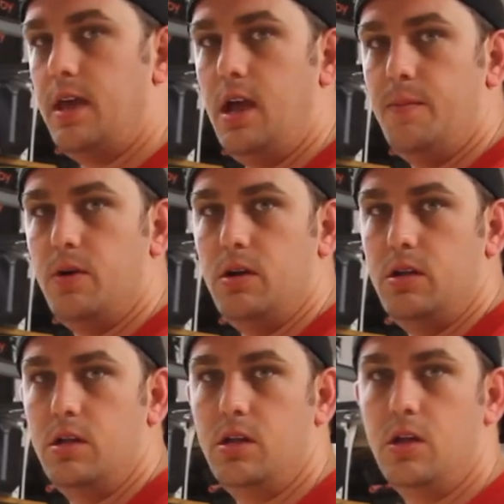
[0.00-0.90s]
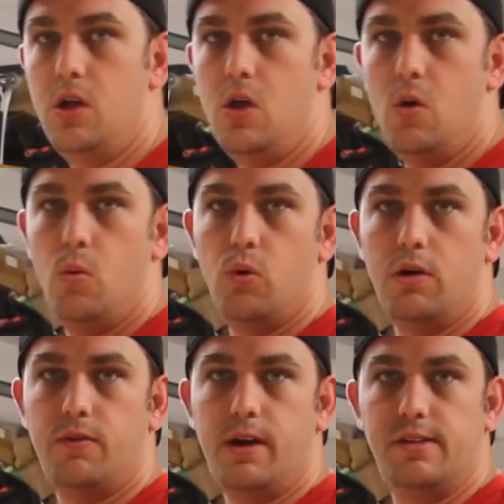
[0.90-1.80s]
the camera
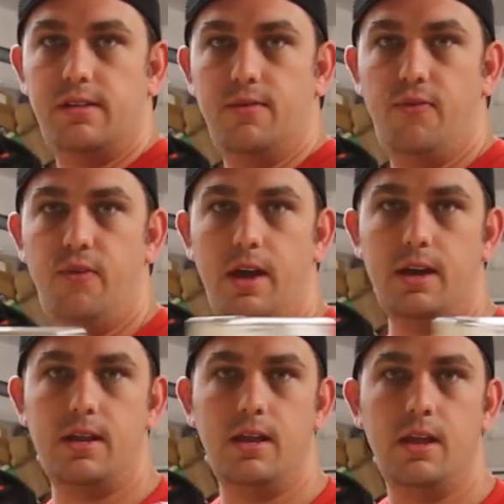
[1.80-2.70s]
wherever I see fit